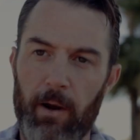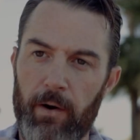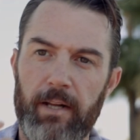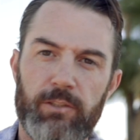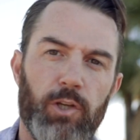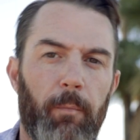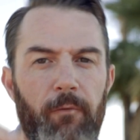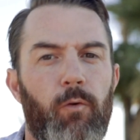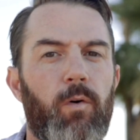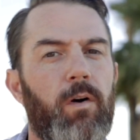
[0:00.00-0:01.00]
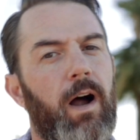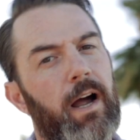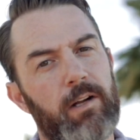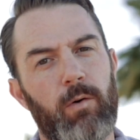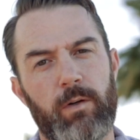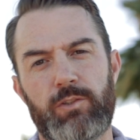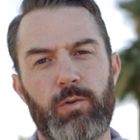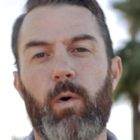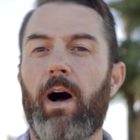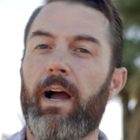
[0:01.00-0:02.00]
All right, so before I go
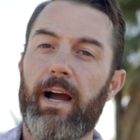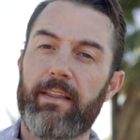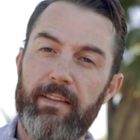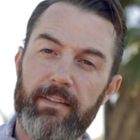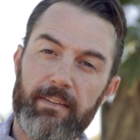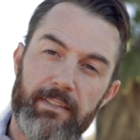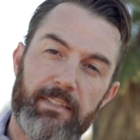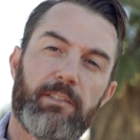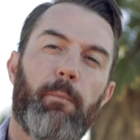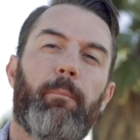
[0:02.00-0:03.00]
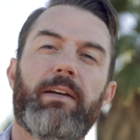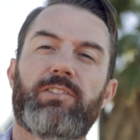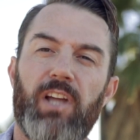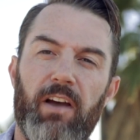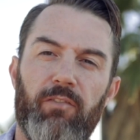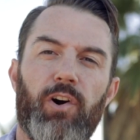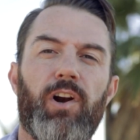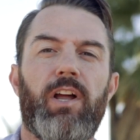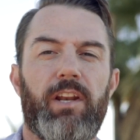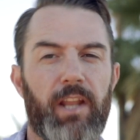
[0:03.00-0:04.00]
into why I think this is the best ever
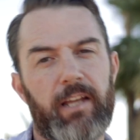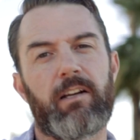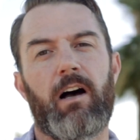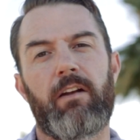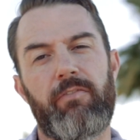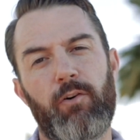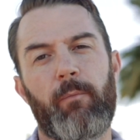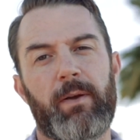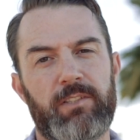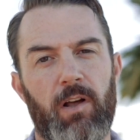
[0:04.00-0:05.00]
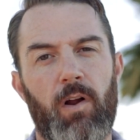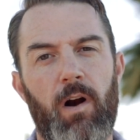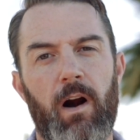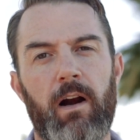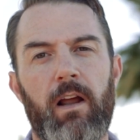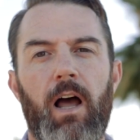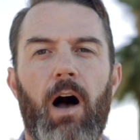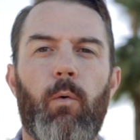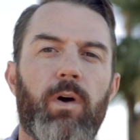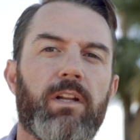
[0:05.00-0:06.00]
Nikon film SLR,
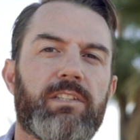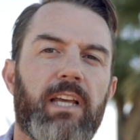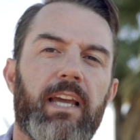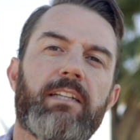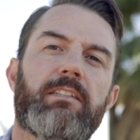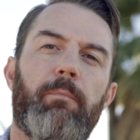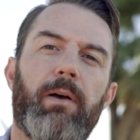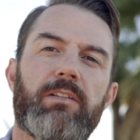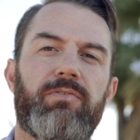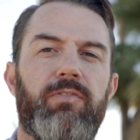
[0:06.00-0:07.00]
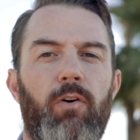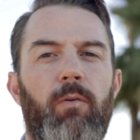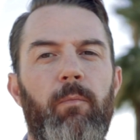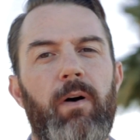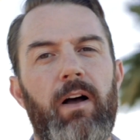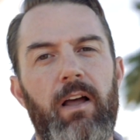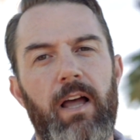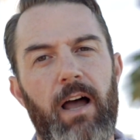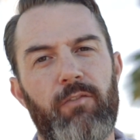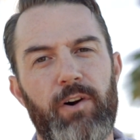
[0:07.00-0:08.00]
I wanna say it's the best film
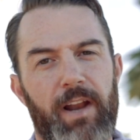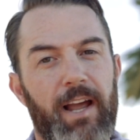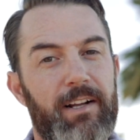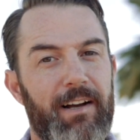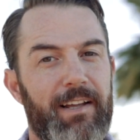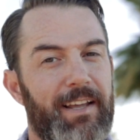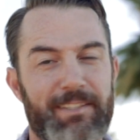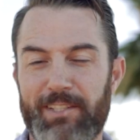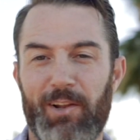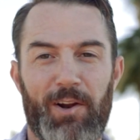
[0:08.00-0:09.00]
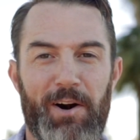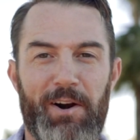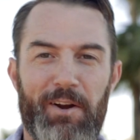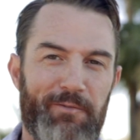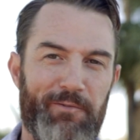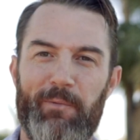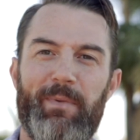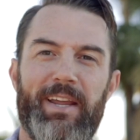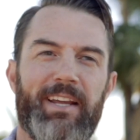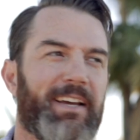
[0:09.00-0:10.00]
ever Nikon SLR for
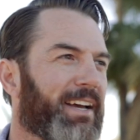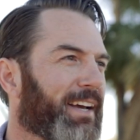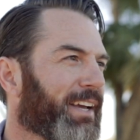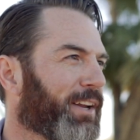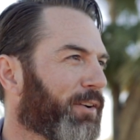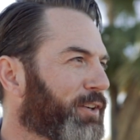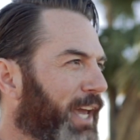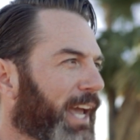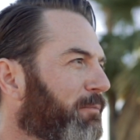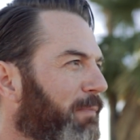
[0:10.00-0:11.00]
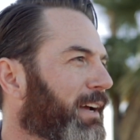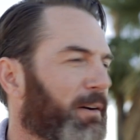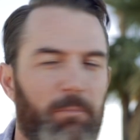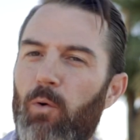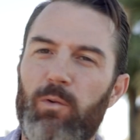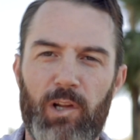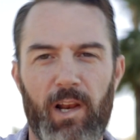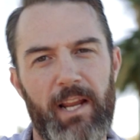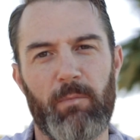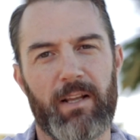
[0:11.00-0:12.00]
me. You know, you can't make a bold
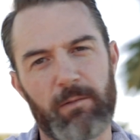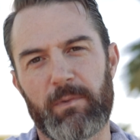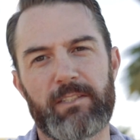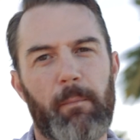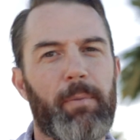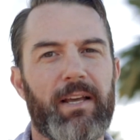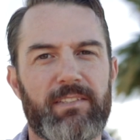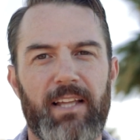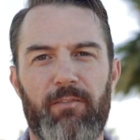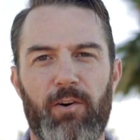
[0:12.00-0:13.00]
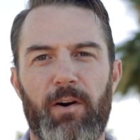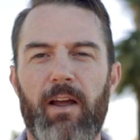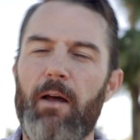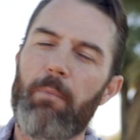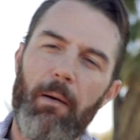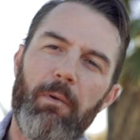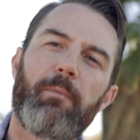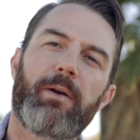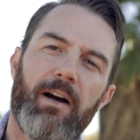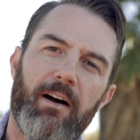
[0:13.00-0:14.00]
claim like something's the best ever, probably
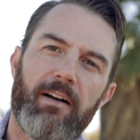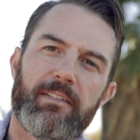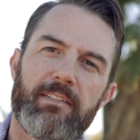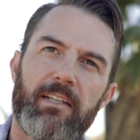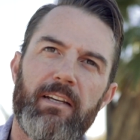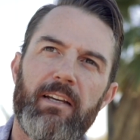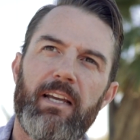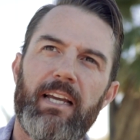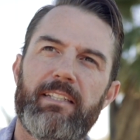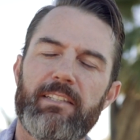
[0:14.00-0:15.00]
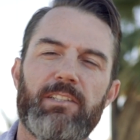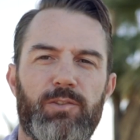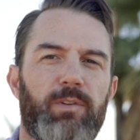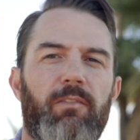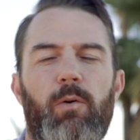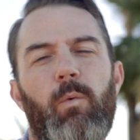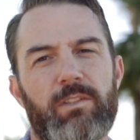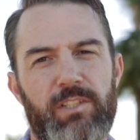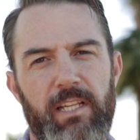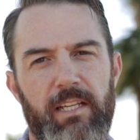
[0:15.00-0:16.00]
because it doesn't suit
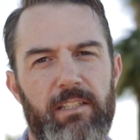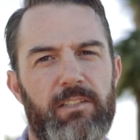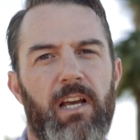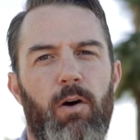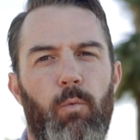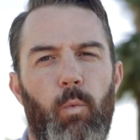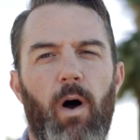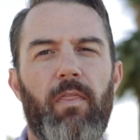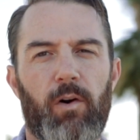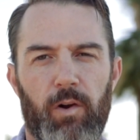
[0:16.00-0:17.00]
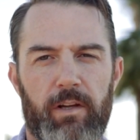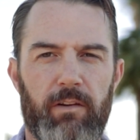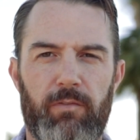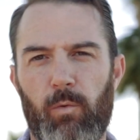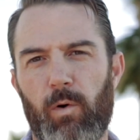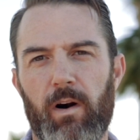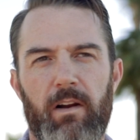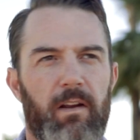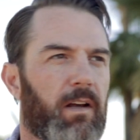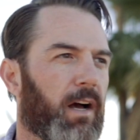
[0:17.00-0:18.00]
everyone's needs, what they're looking for.
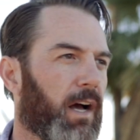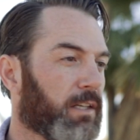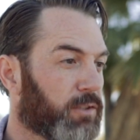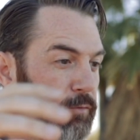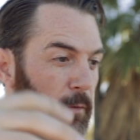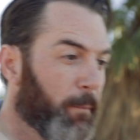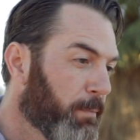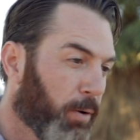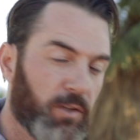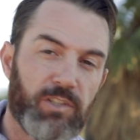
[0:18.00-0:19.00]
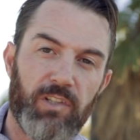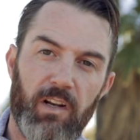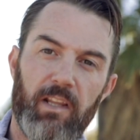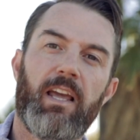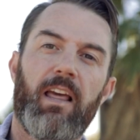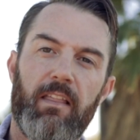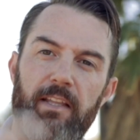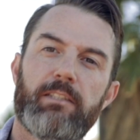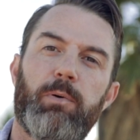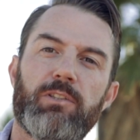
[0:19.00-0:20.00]
Uh, so for me personally,
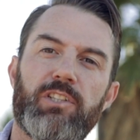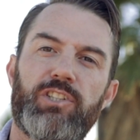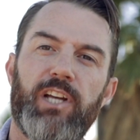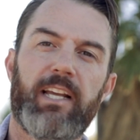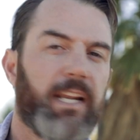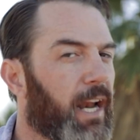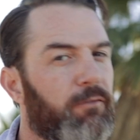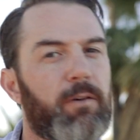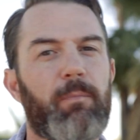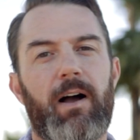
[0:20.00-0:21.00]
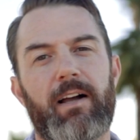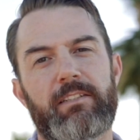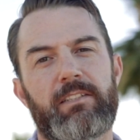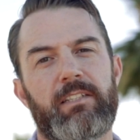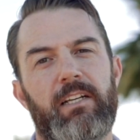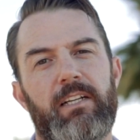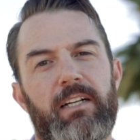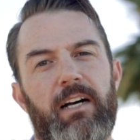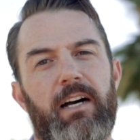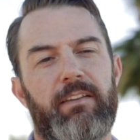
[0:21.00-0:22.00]
this puts a check in every box
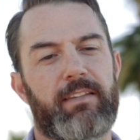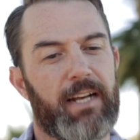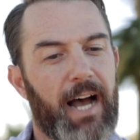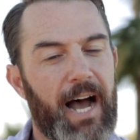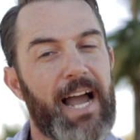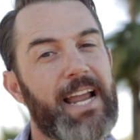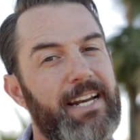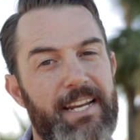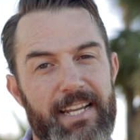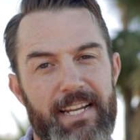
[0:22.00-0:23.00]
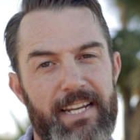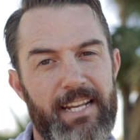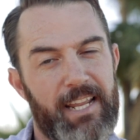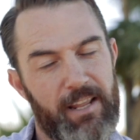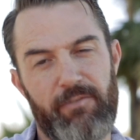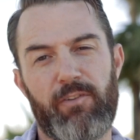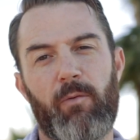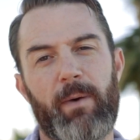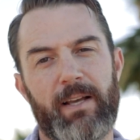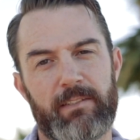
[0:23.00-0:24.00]
uh, that I need in a
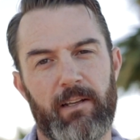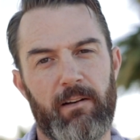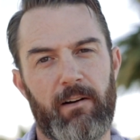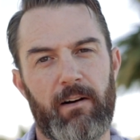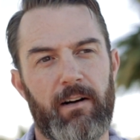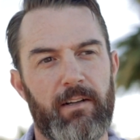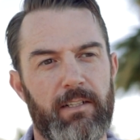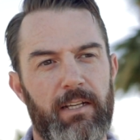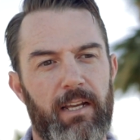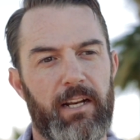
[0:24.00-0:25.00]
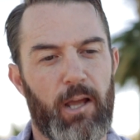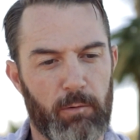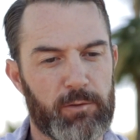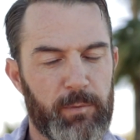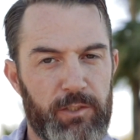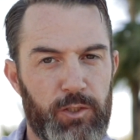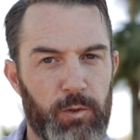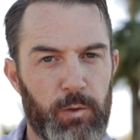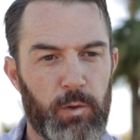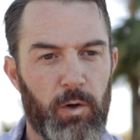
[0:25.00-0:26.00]
film SLR, and it helps me
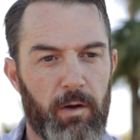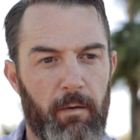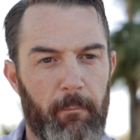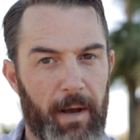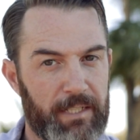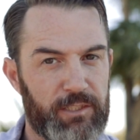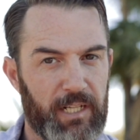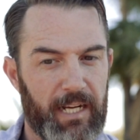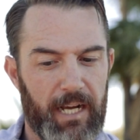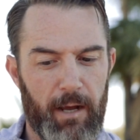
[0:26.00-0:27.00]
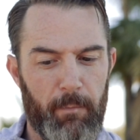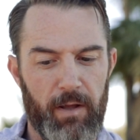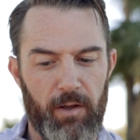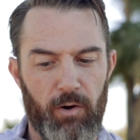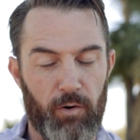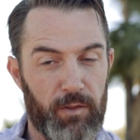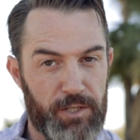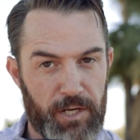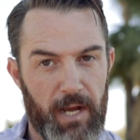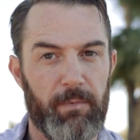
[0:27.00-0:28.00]
do my job or the
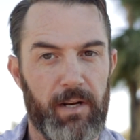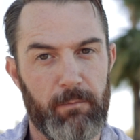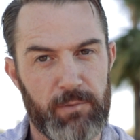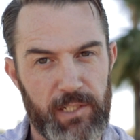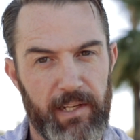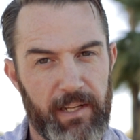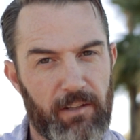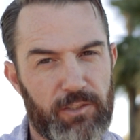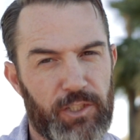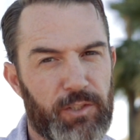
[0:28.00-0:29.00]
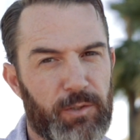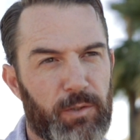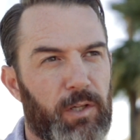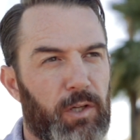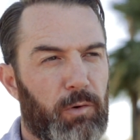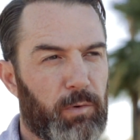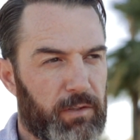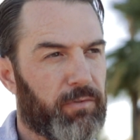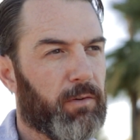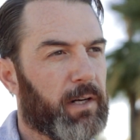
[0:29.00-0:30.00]
job that I'm setting out to do with
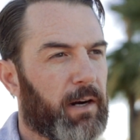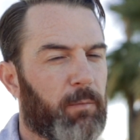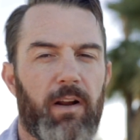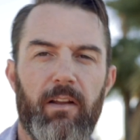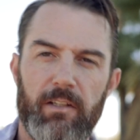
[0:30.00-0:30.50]
a film camera.